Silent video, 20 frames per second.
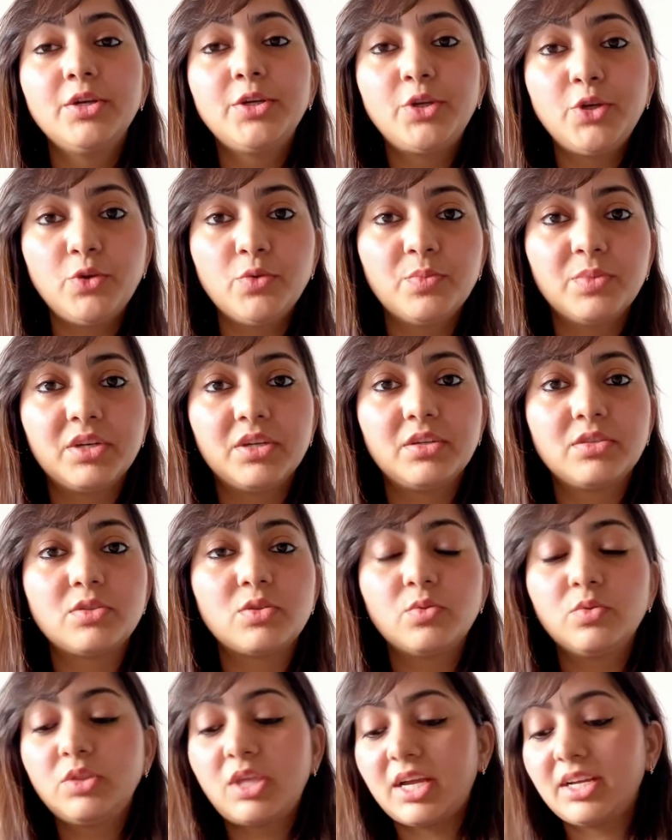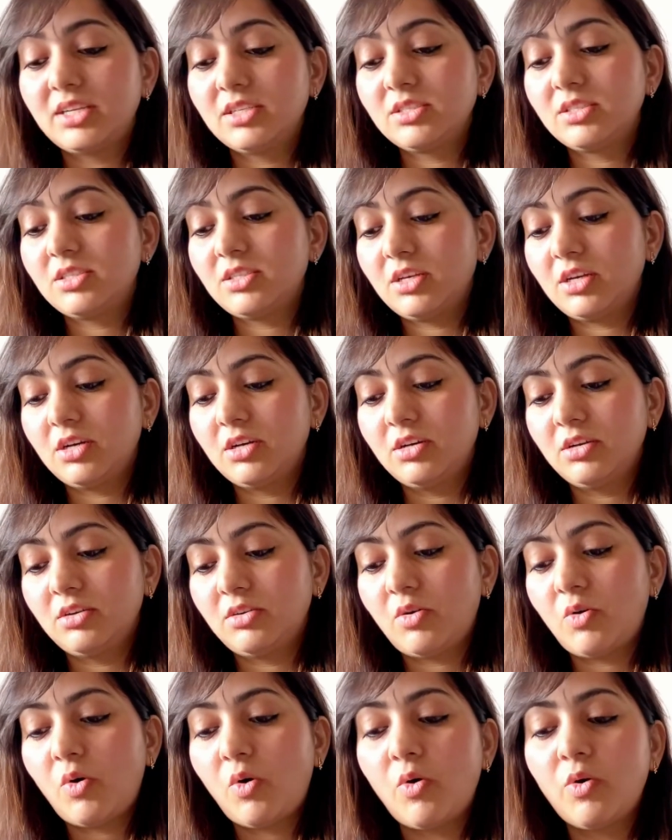tumor so that is
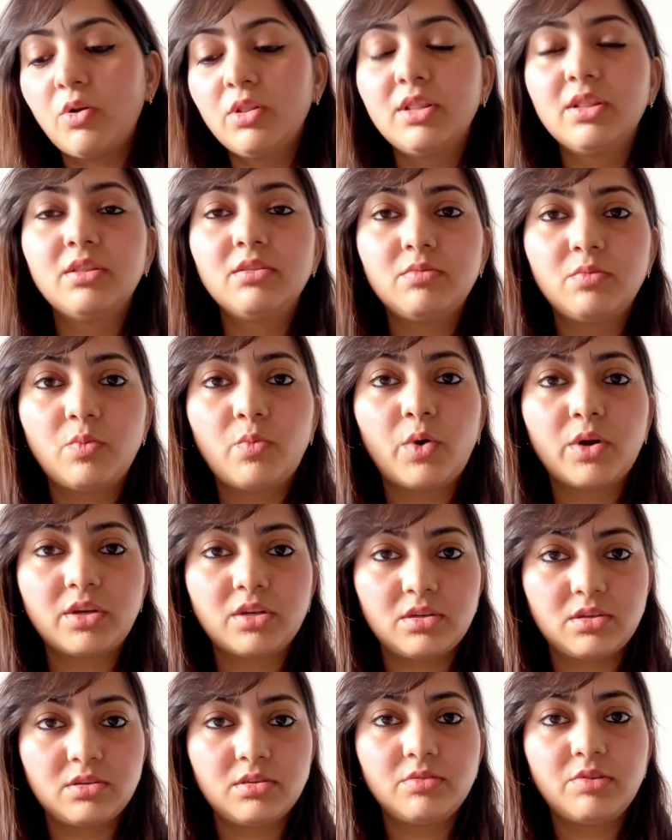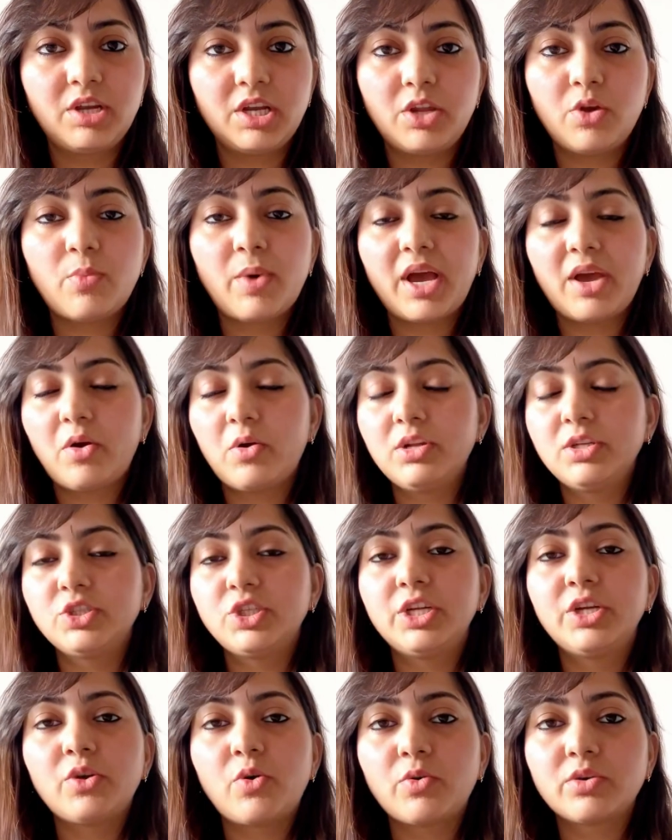uh, all what
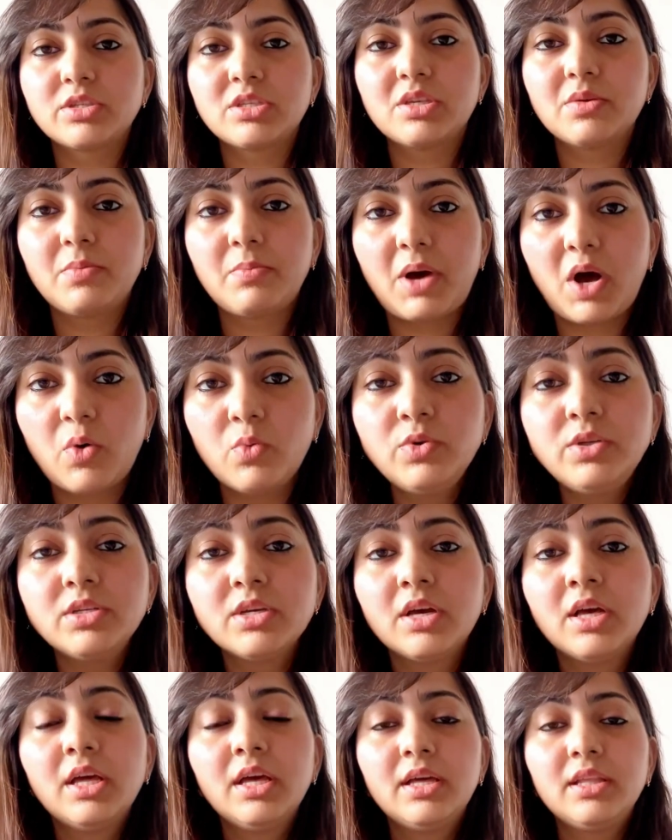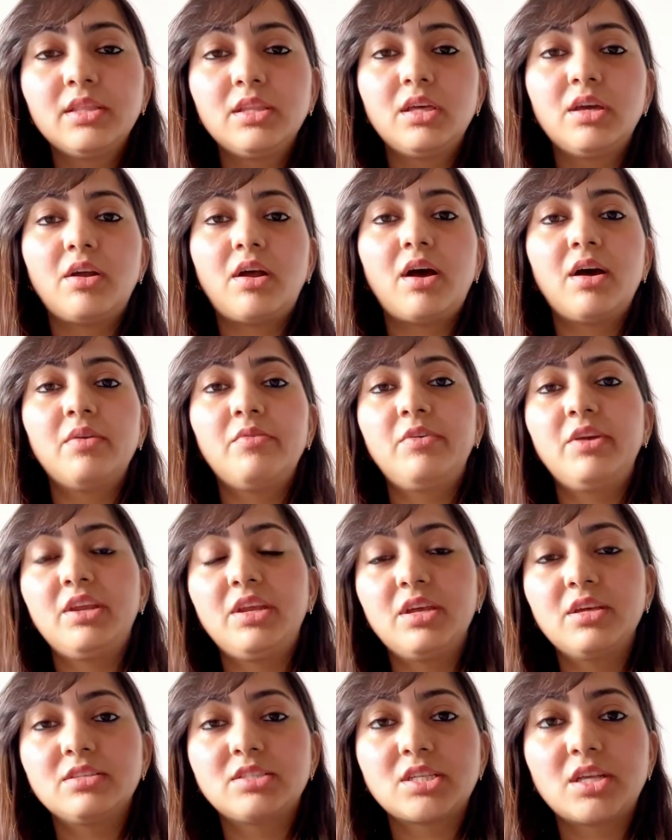radiobiology talks about there are
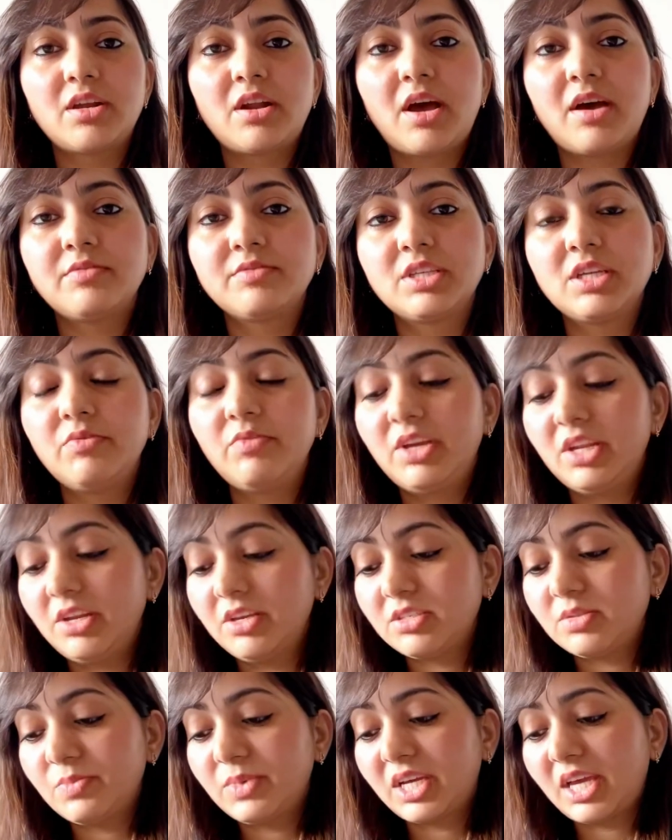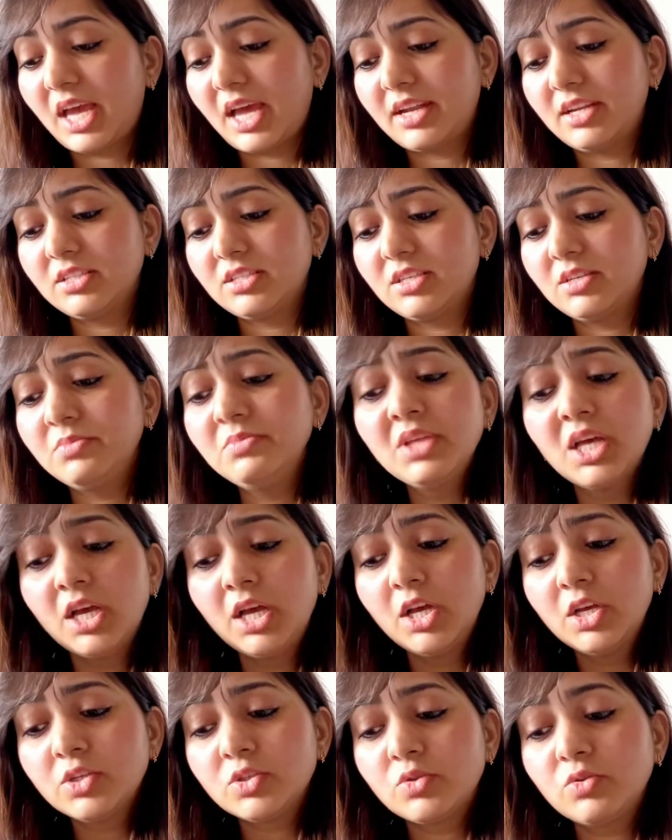various graphs and various mechanism
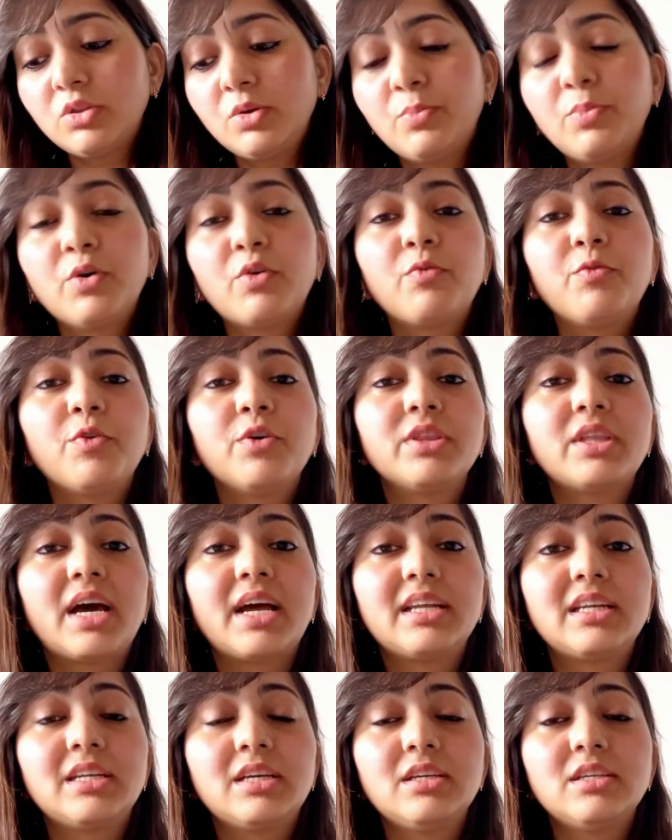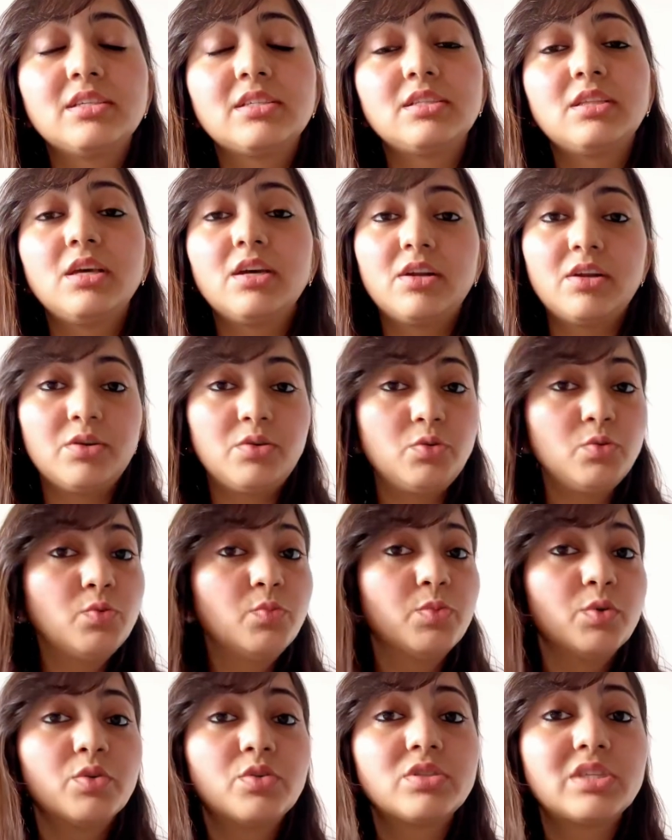so the book for that is is there are two
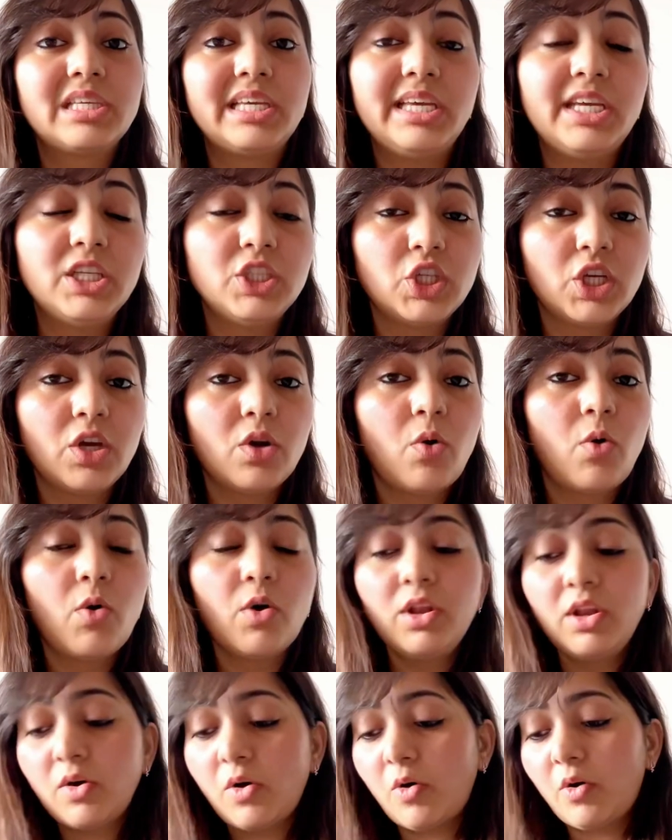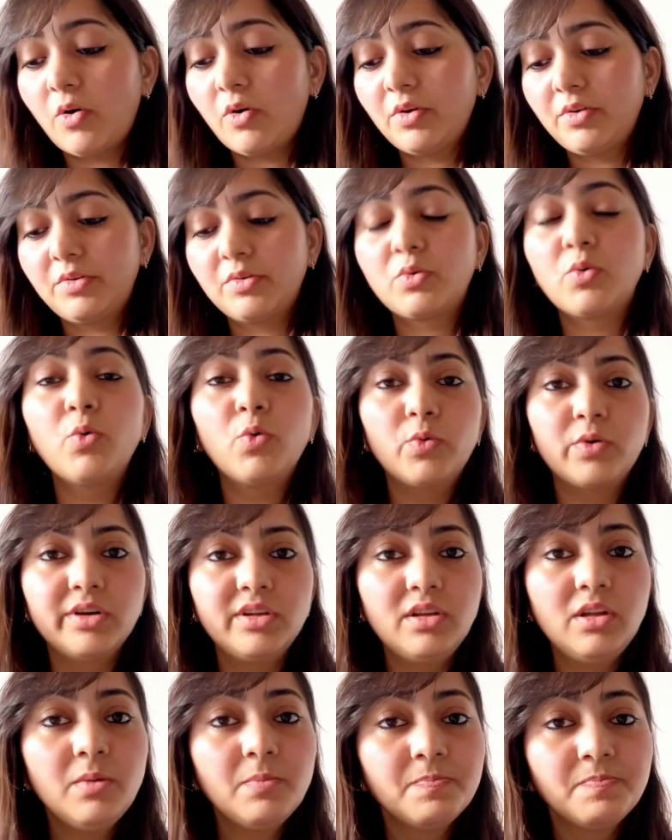books, E.J. Hall or
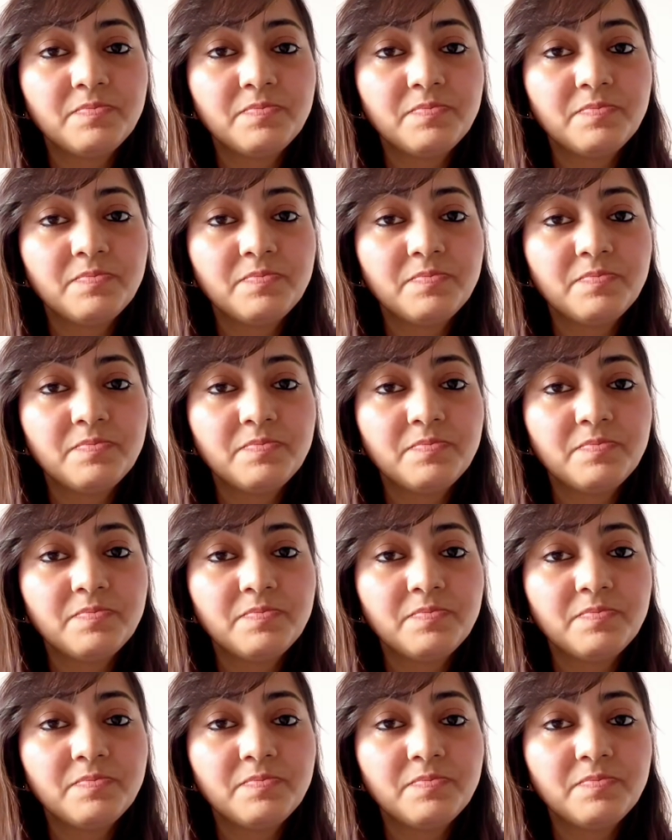Kogel.